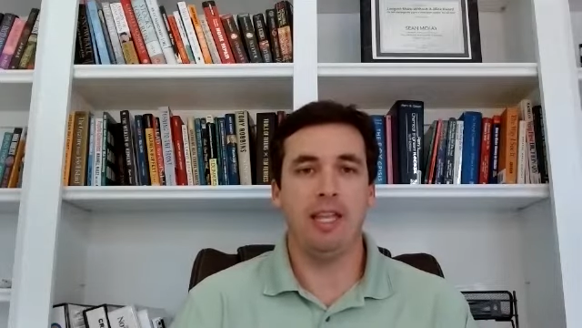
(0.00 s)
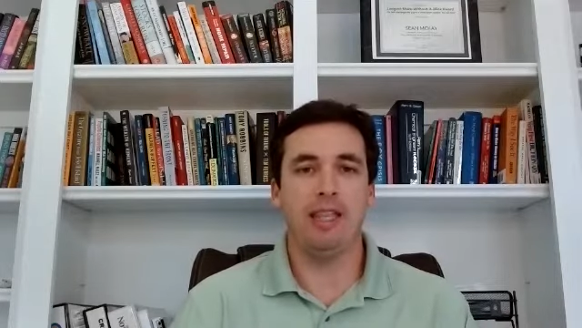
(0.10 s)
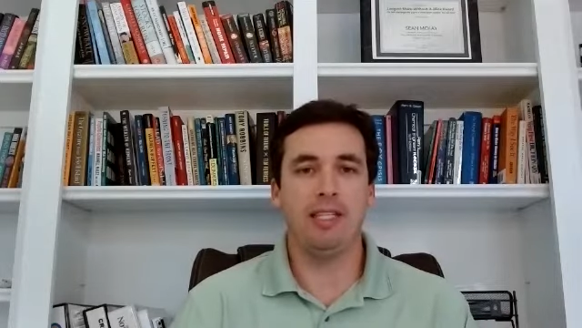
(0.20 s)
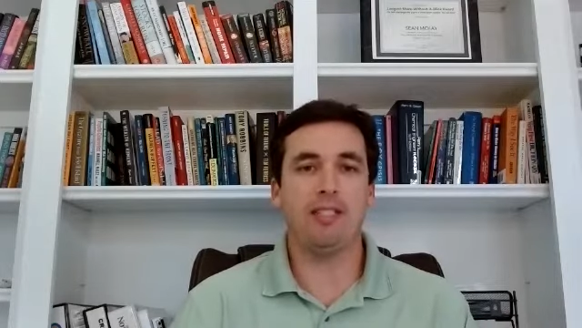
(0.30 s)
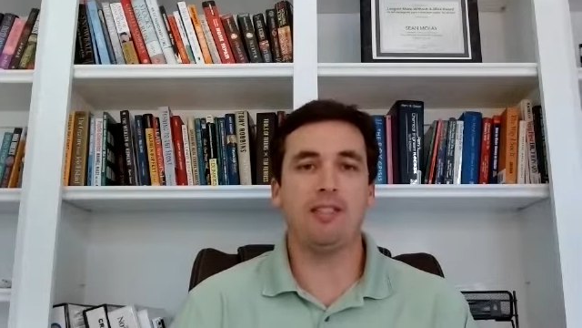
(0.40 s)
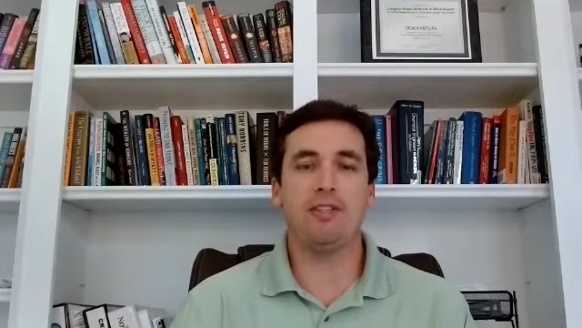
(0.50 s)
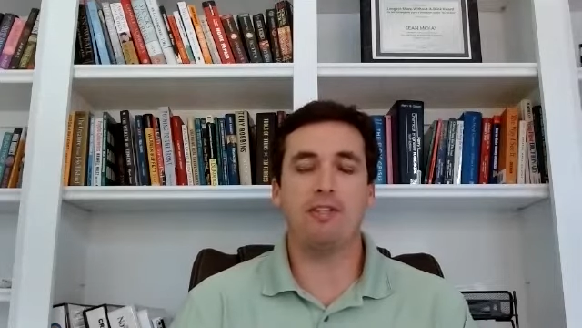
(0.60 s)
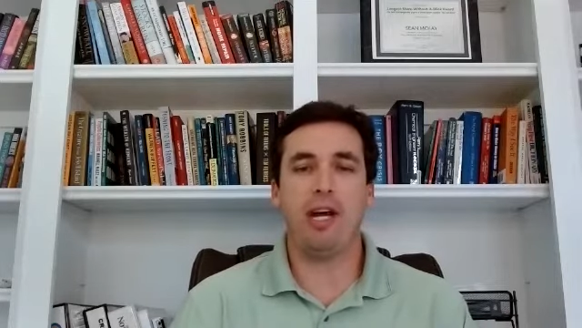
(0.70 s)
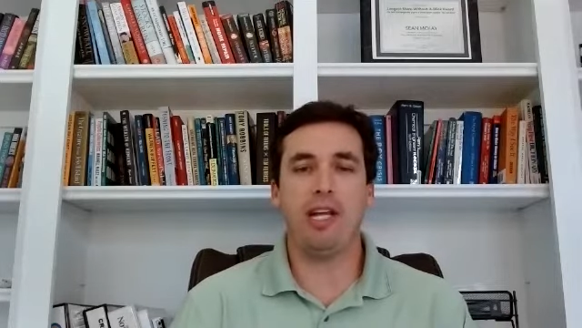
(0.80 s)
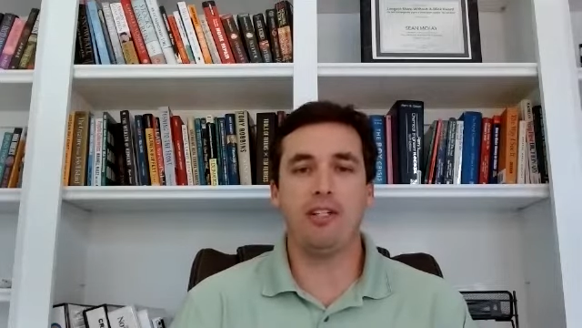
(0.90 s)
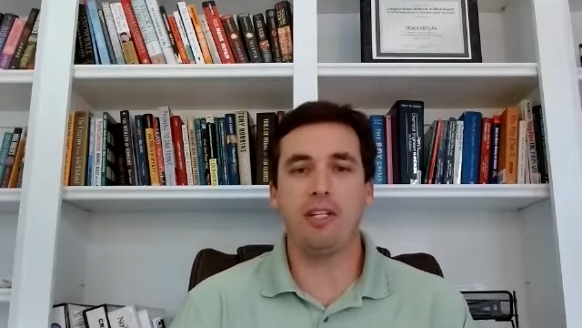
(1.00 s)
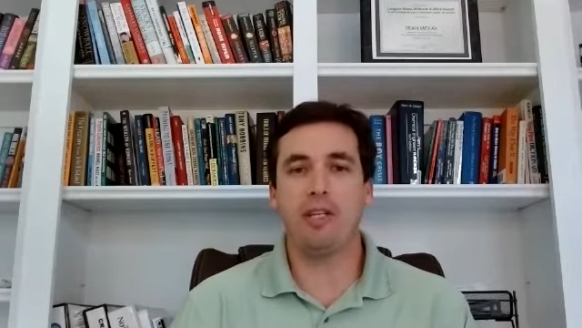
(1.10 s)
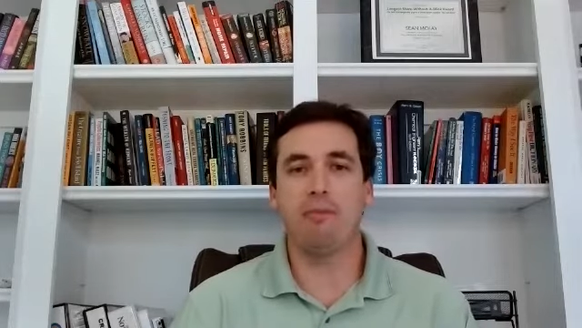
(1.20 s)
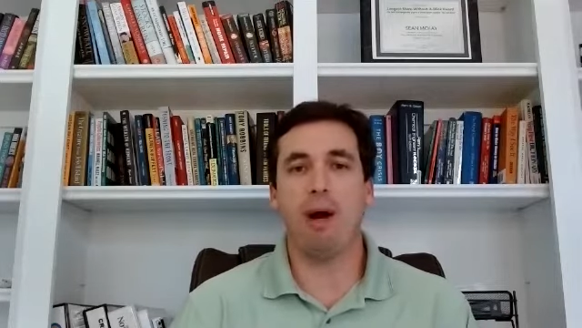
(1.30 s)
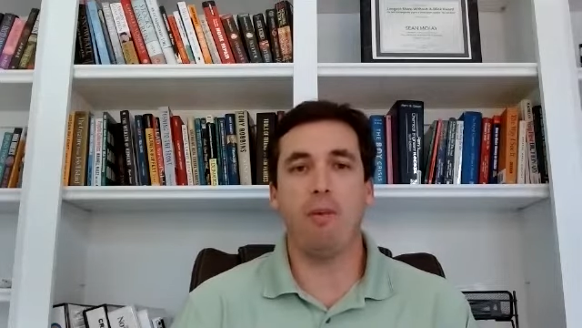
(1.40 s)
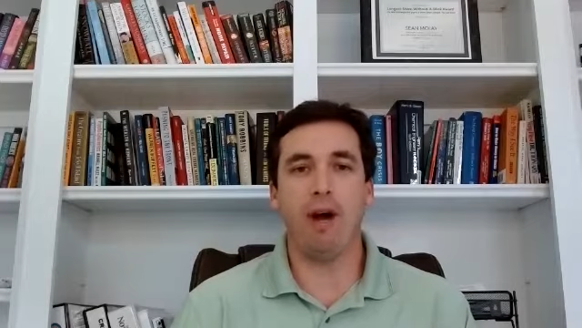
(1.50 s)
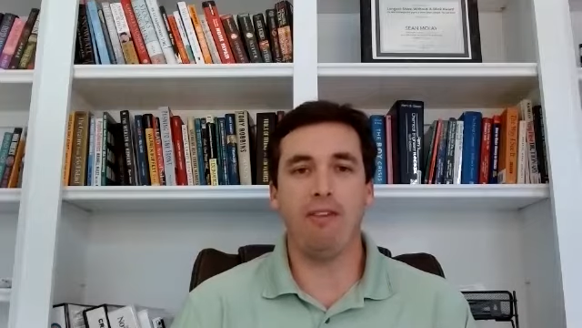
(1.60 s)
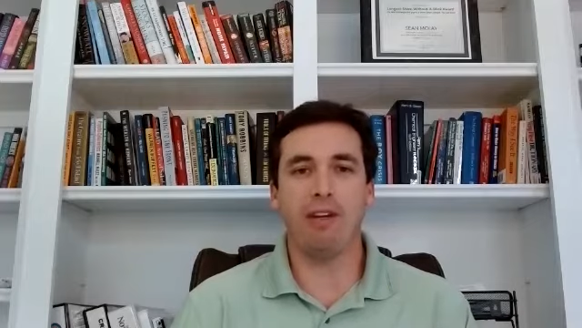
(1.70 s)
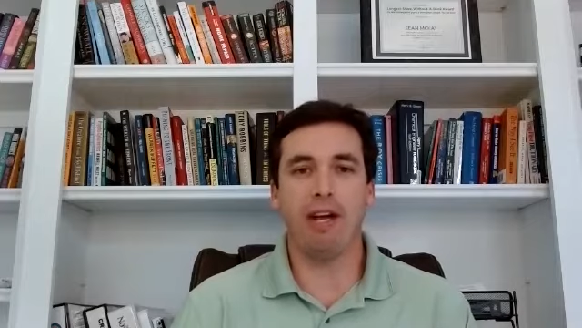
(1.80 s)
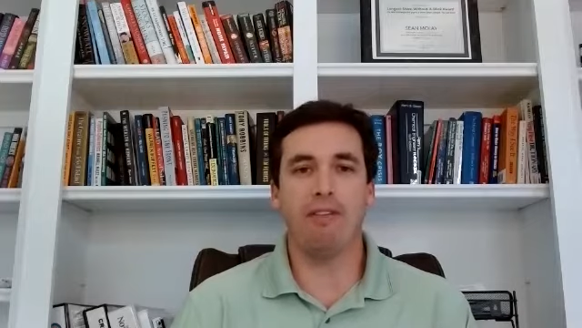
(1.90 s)
This is a strategy that my
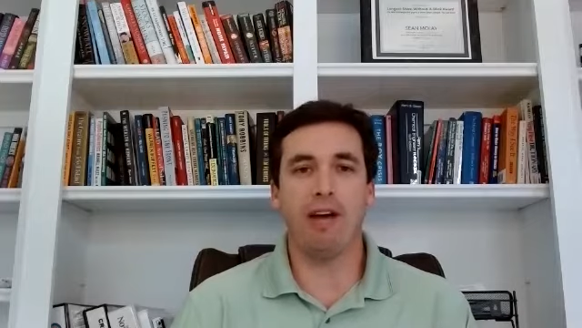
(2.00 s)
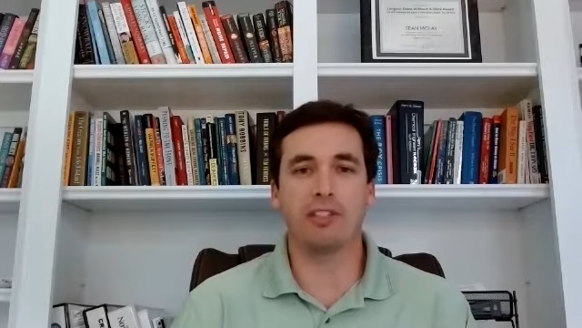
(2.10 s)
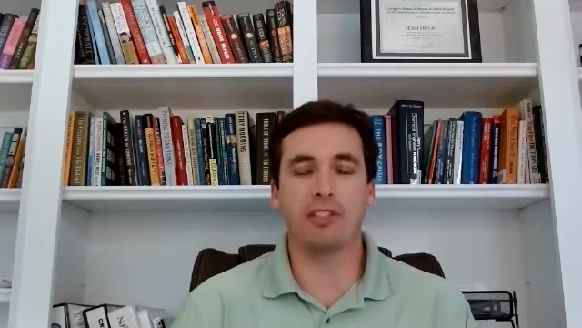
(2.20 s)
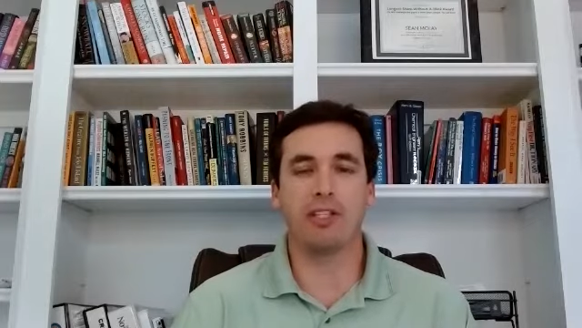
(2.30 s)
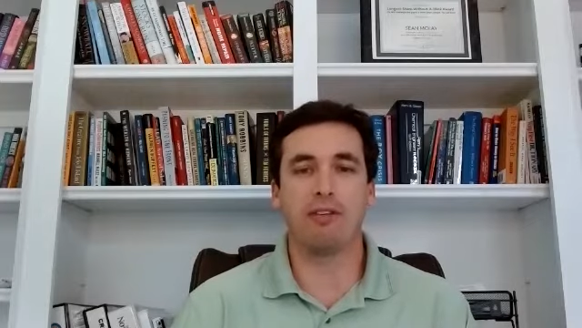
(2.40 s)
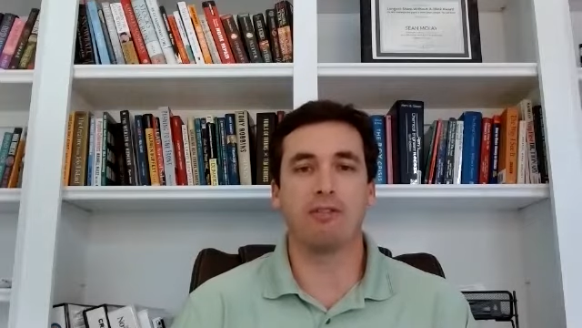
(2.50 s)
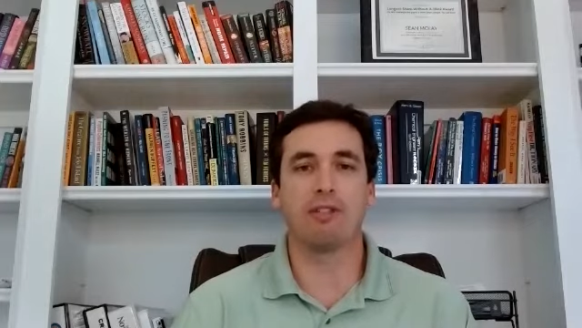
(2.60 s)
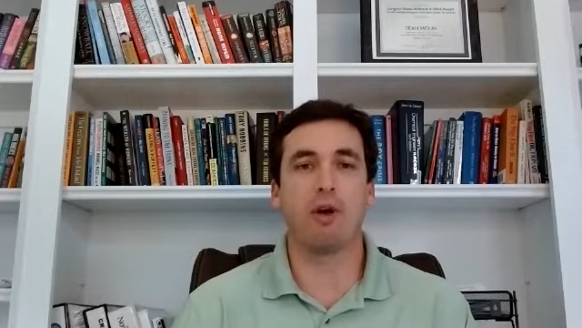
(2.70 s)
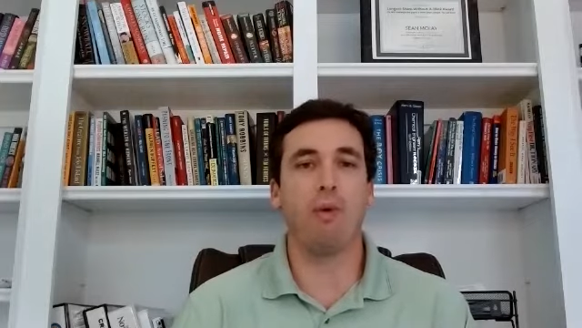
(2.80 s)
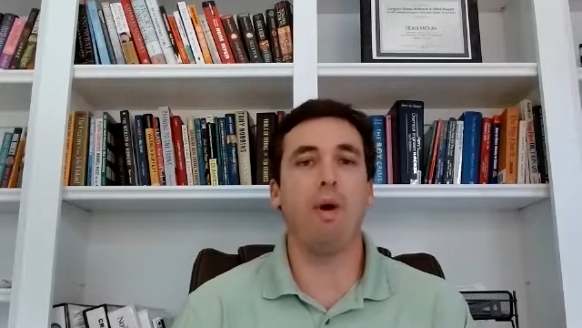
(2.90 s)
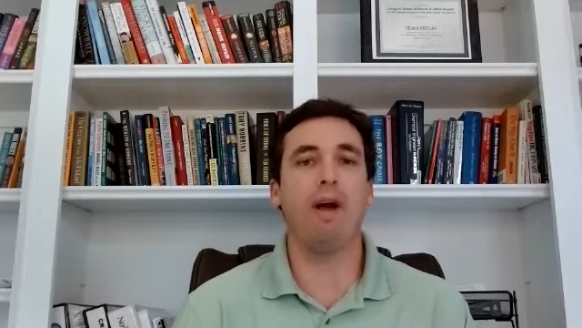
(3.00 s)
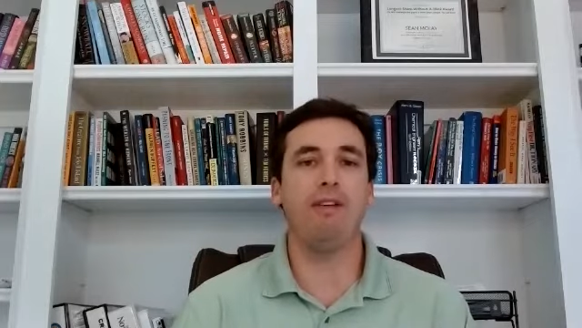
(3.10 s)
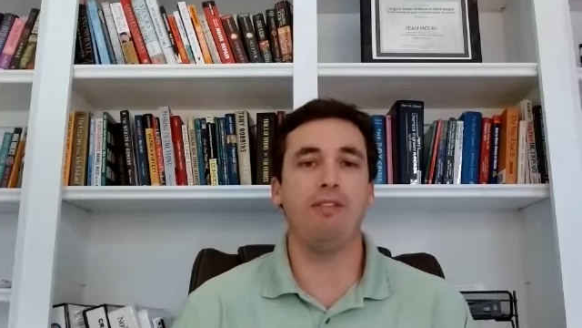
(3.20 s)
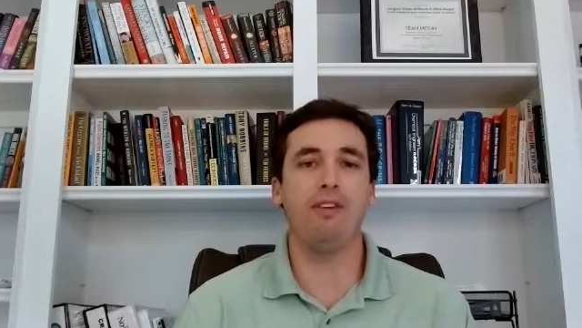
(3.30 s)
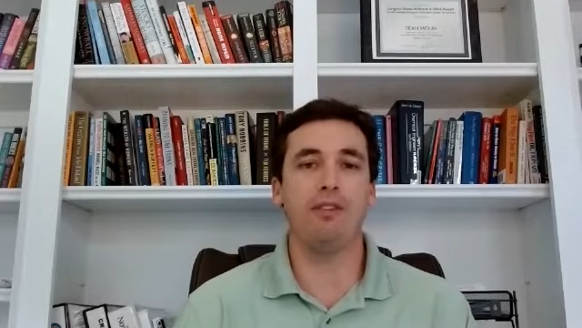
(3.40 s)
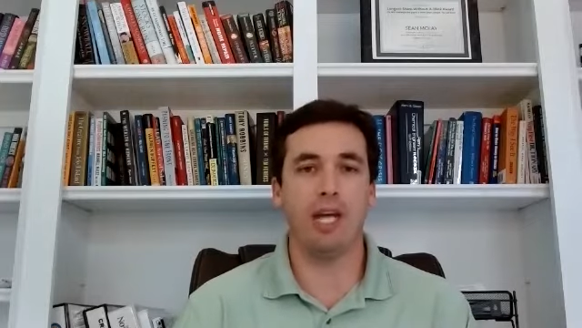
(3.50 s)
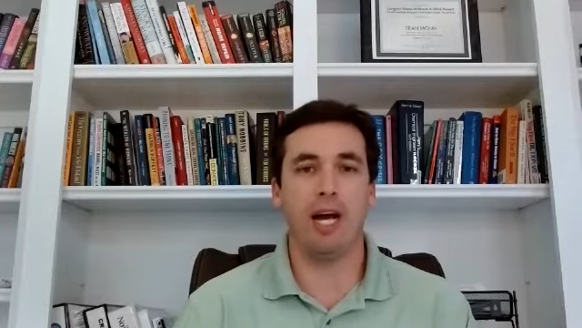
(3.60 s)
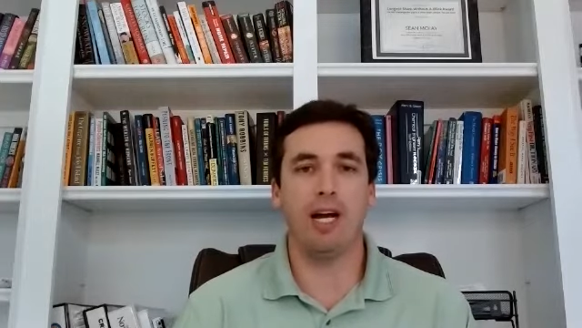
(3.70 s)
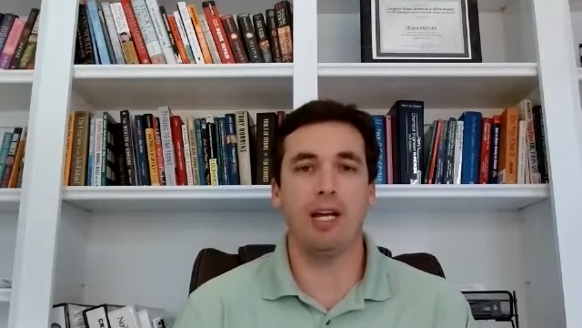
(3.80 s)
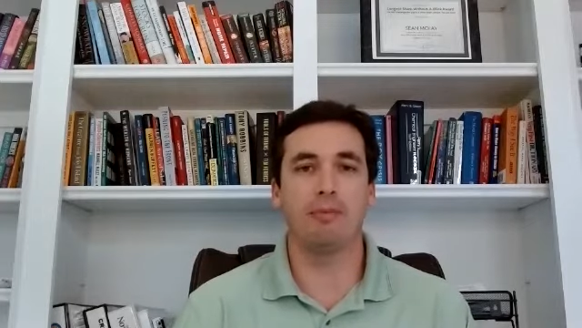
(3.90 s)
wife and I have actually used quite a few
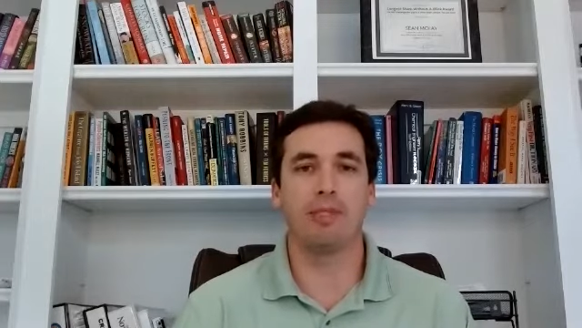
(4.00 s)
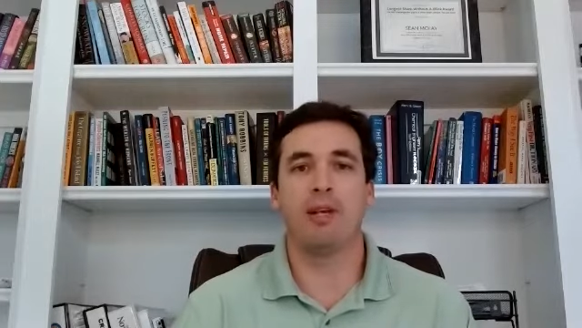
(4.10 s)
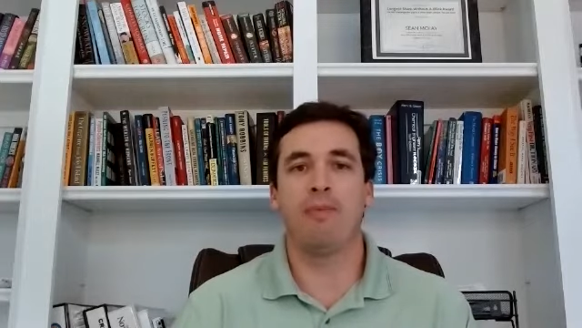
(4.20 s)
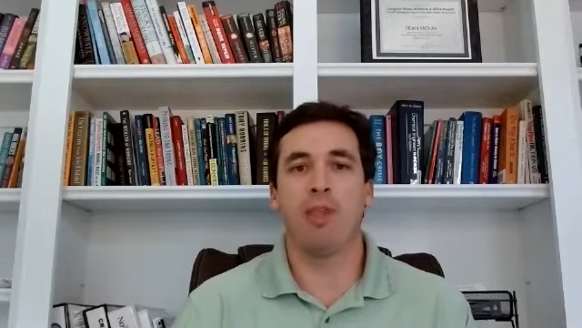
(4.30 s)
times